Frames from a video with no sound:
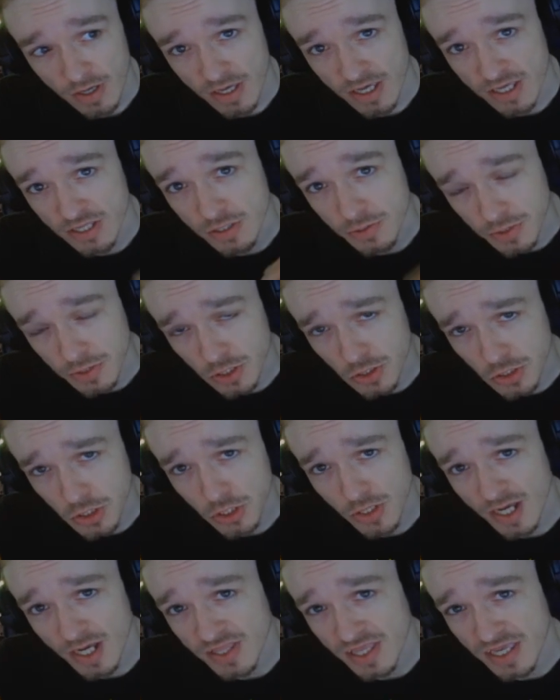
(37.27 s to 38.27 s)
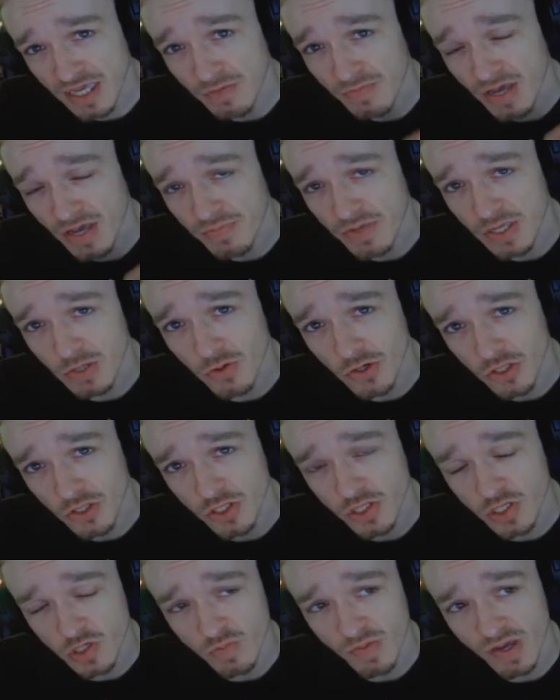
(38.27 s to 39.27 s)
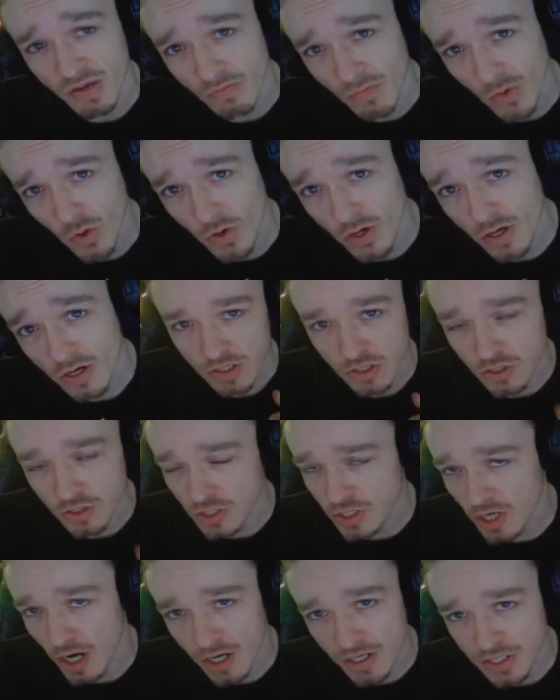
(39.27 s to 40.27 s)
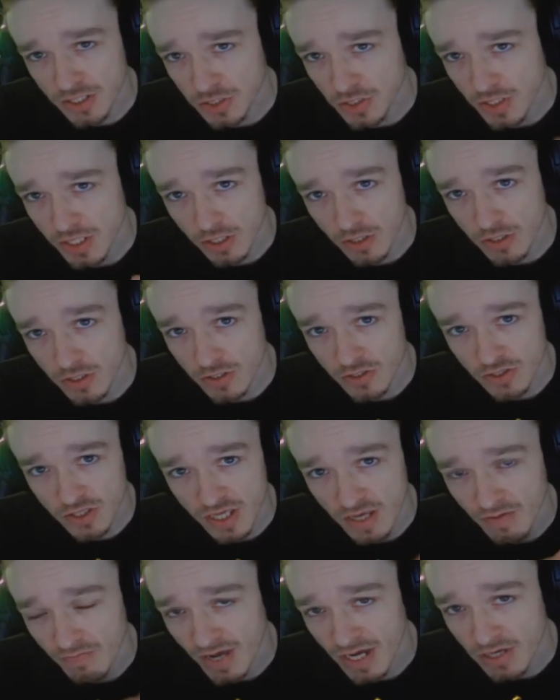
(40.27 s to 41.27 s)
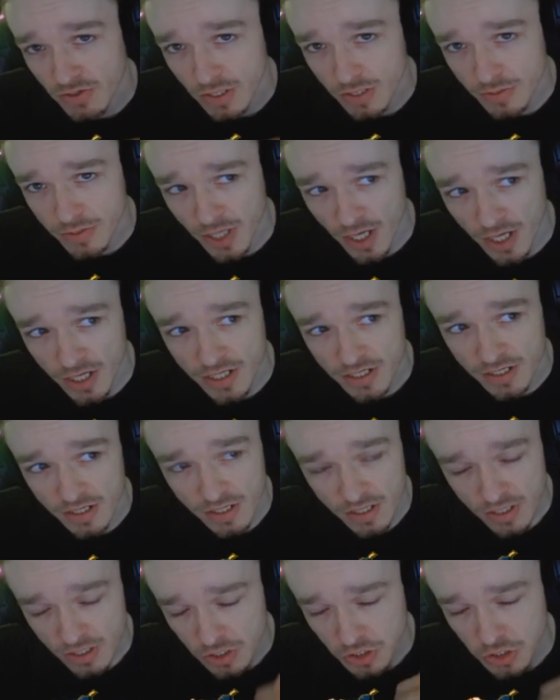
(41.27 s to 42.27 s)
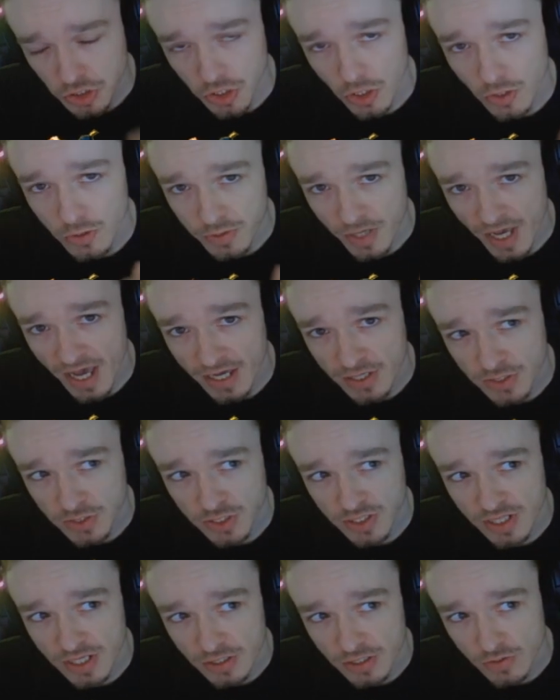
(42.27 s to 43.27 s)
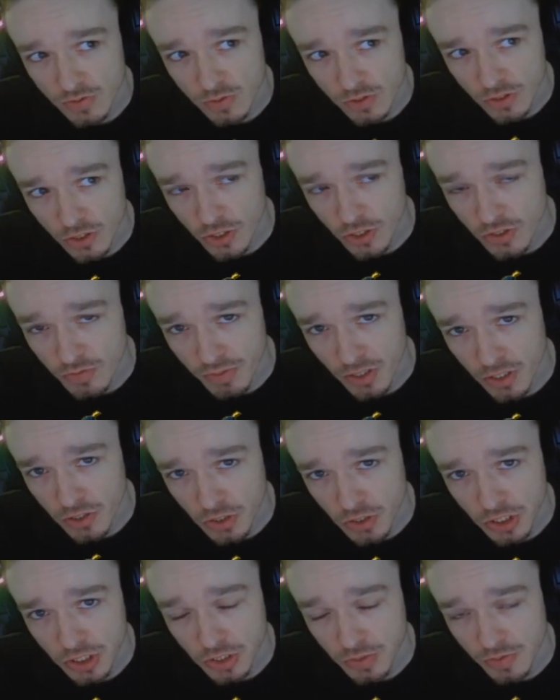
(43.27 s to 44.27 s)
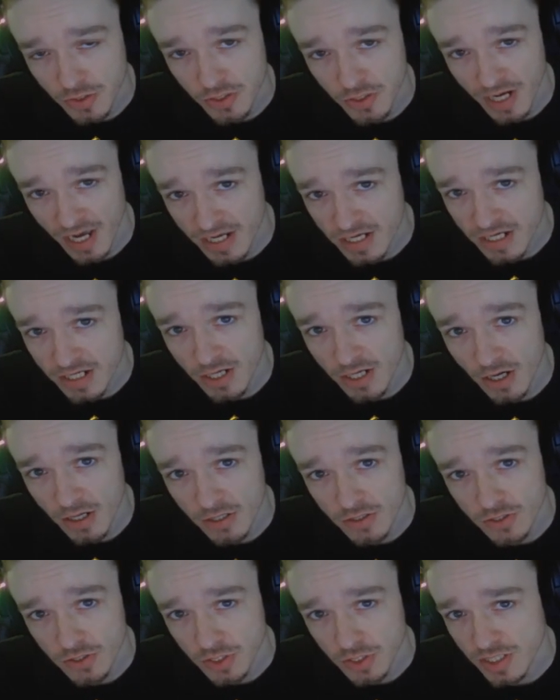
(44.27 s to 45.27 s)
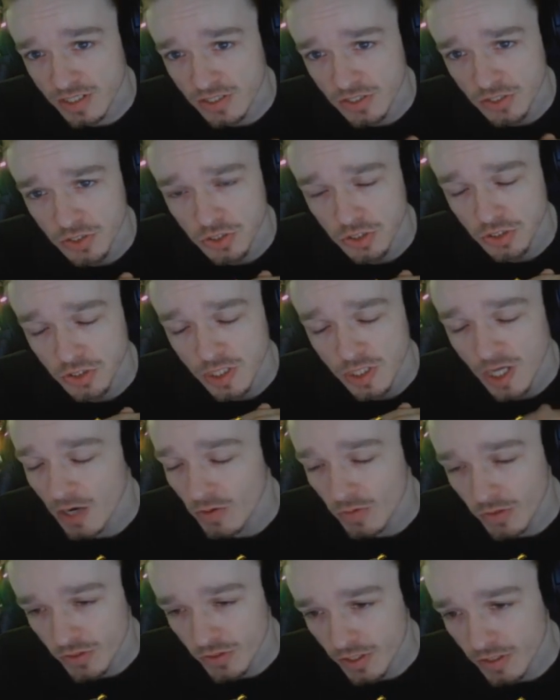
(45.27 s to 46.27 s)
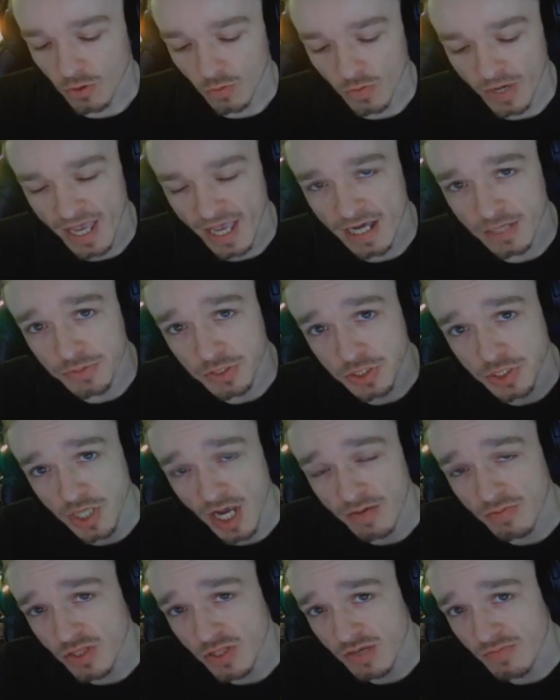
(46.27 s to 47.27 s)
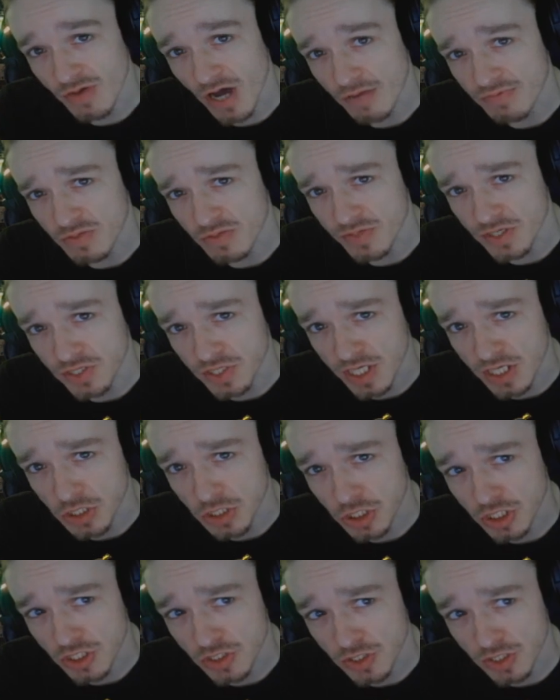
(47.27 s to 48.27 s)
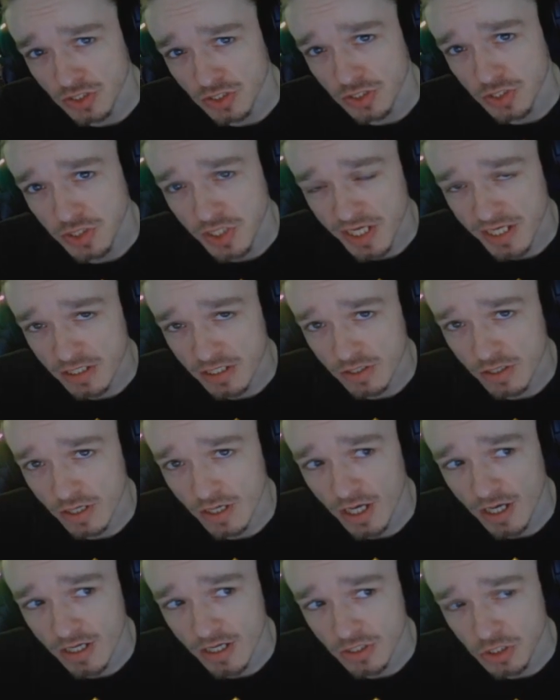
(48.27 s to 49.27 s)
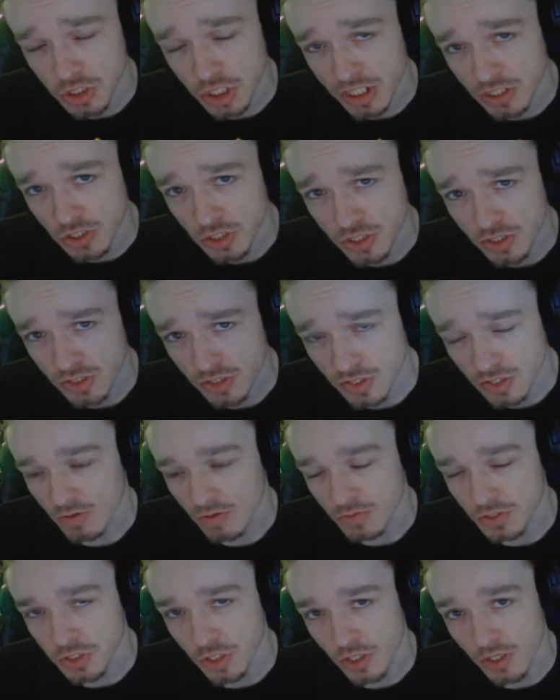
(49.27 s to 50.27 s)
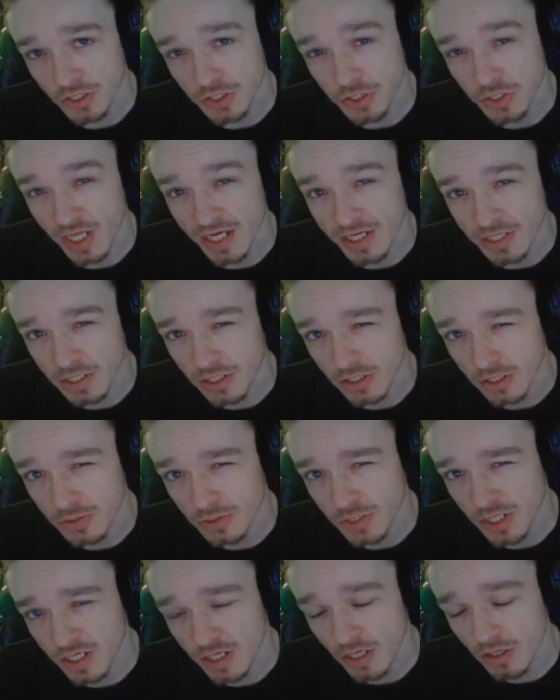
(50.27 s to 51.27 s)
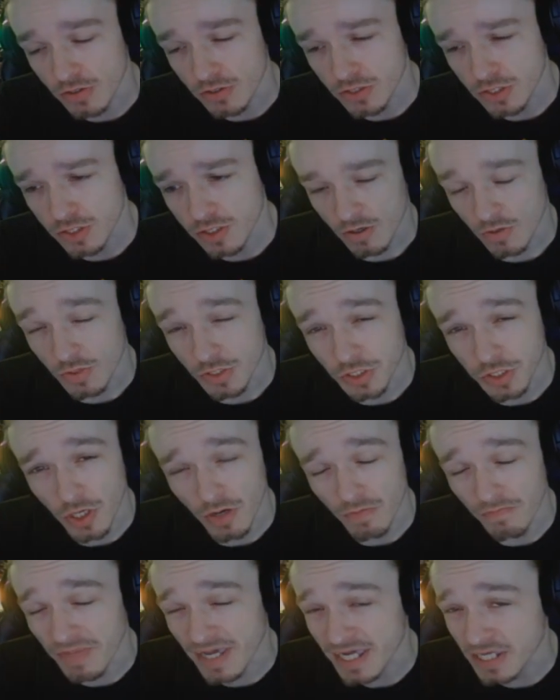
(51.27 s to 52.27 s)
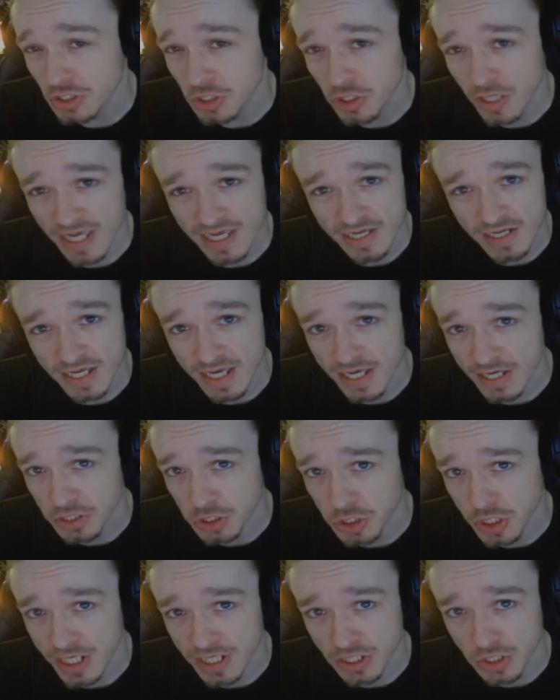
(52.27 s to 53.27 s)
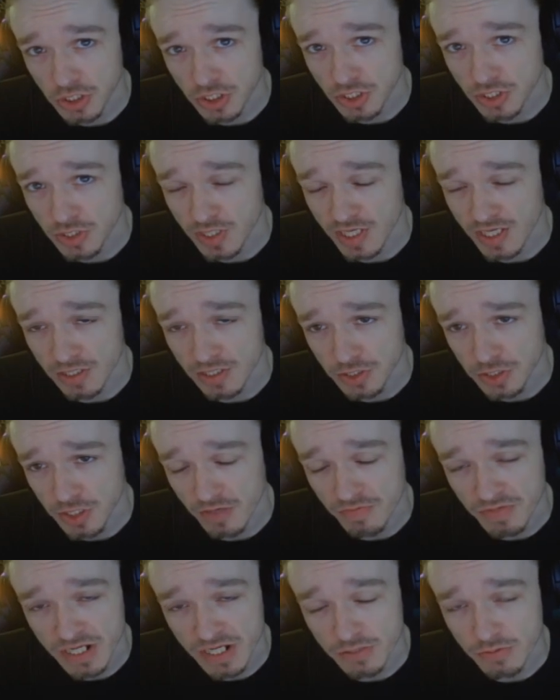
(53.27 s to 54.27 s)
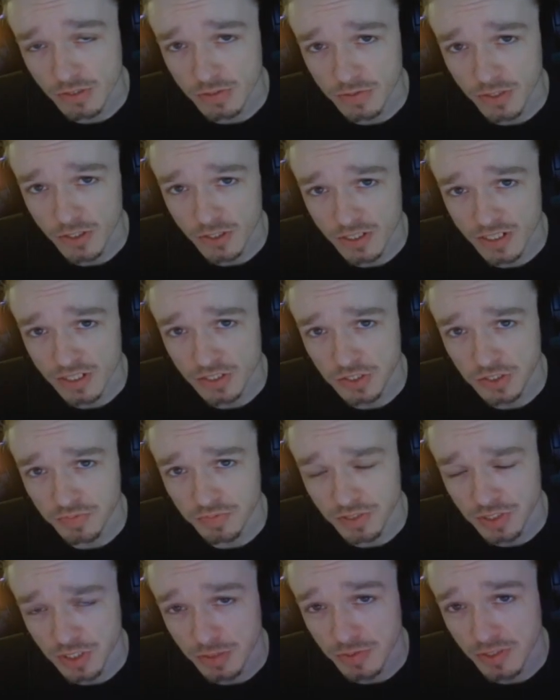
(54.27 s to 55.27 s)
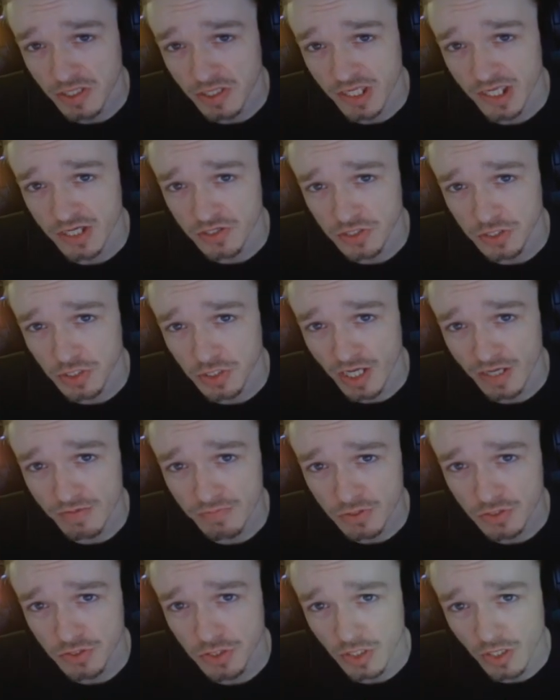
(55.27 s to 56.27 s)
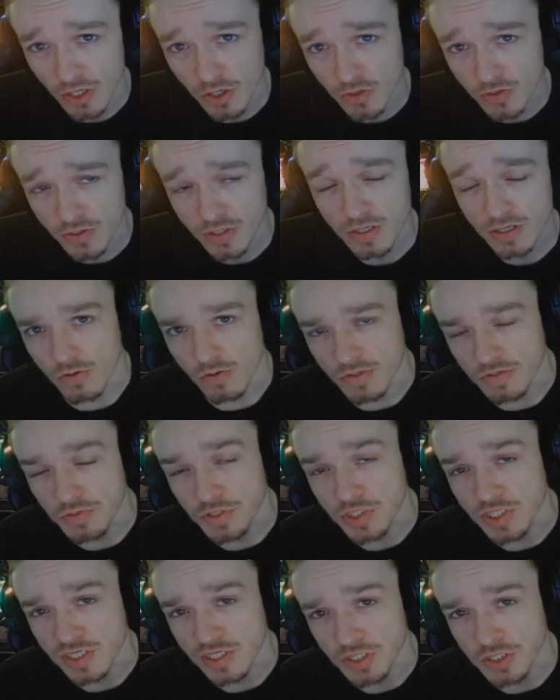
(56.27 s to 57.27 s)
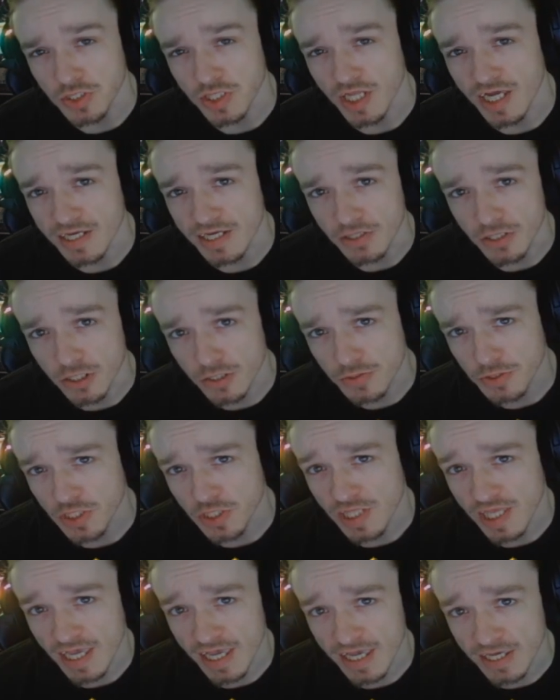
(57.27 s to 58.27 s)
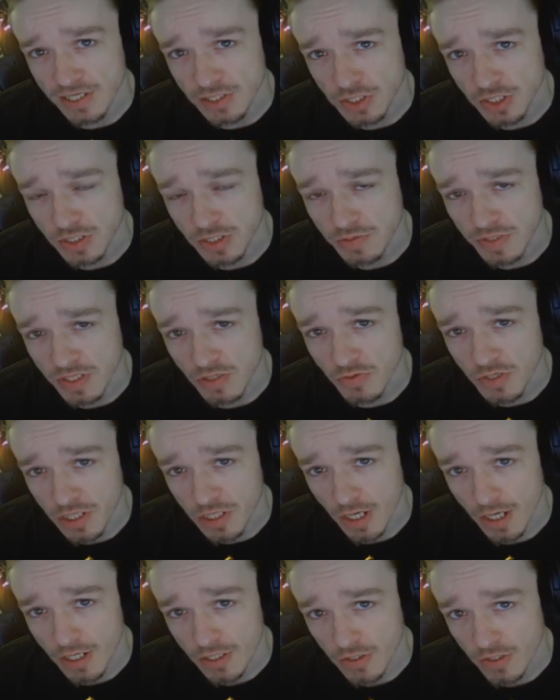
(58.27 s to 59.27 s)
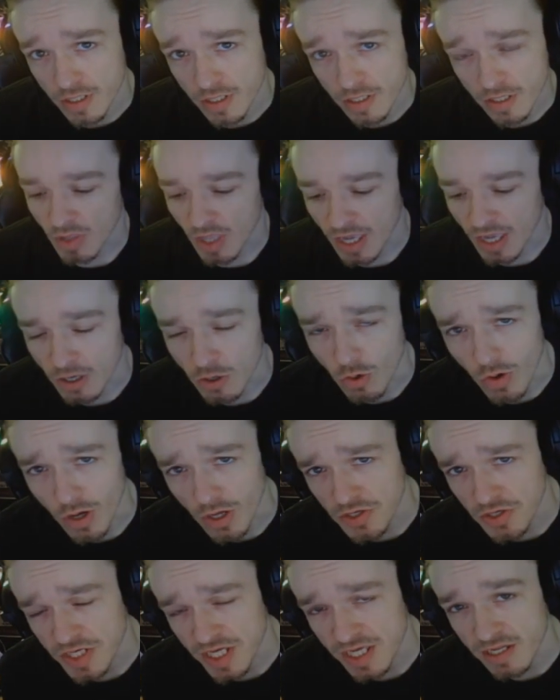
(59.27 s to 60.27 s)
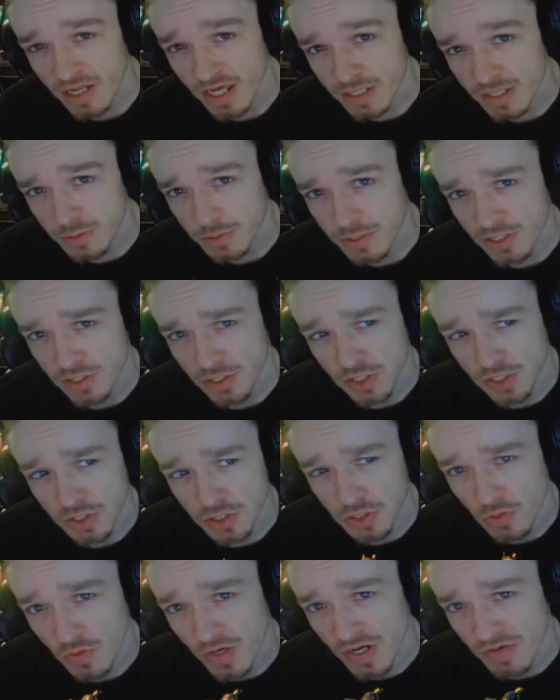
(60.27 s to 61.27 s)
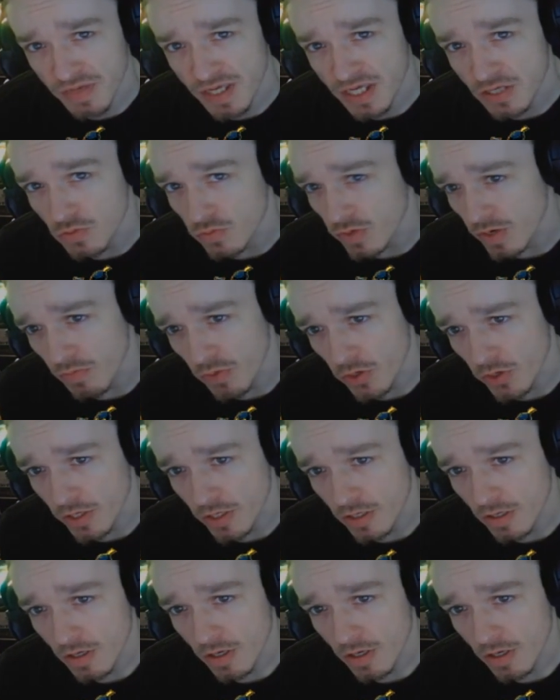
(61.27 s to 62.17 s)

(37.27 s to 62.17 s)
In the future, I think it might be worth a little bit more. You could honestly earn the amount of gun so fast that you could purchase for $90 that it is just not worth it. We have Cyberlimb optimizations and slight changes. We saw a slight nerf to Ghost. We saw major ADS changes that some need reverted, specifically on snipers alone. We've seen a slight nerf to the AZV-100 and quality of life fixes to when being rippered.